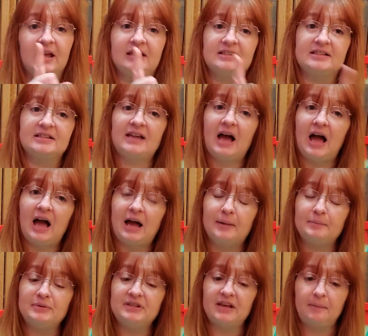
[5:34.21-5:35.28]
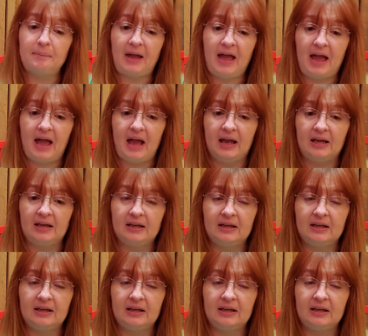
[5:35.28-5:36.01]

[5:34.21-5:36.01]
It's time to pack